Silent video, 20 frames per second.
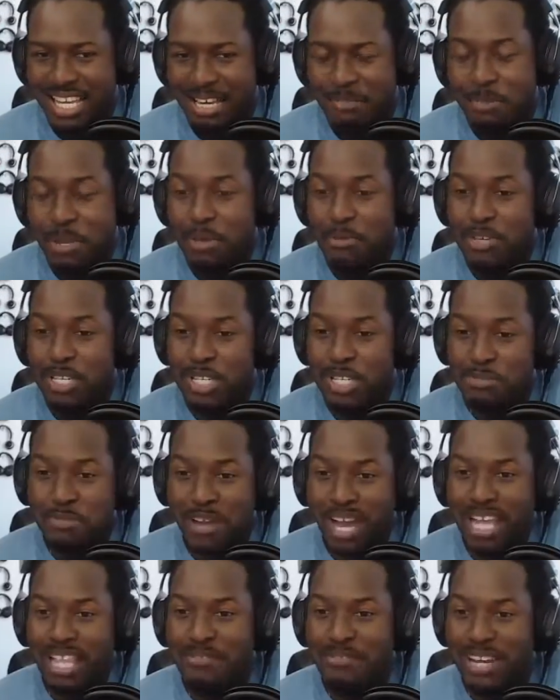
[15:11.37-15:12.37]
But he was
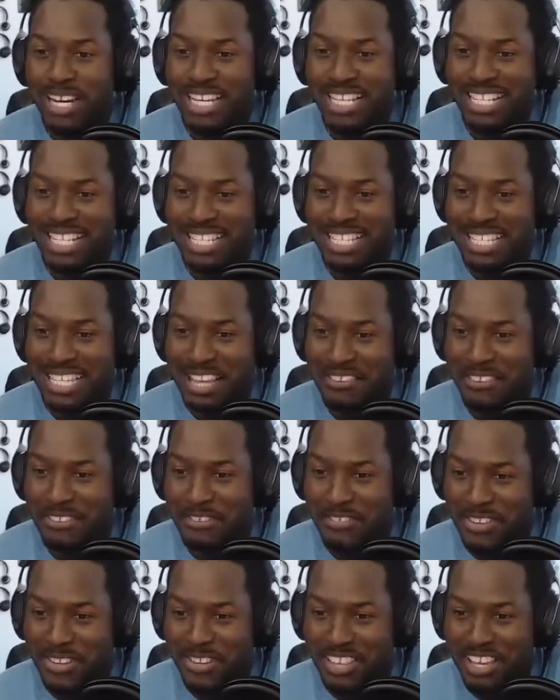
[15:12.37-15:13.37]
smiling when he didn't save
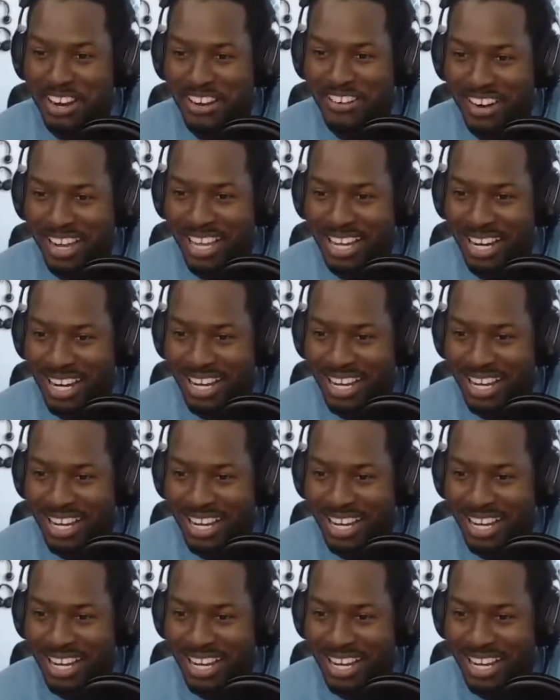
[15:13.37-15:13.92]
him. You know that, right?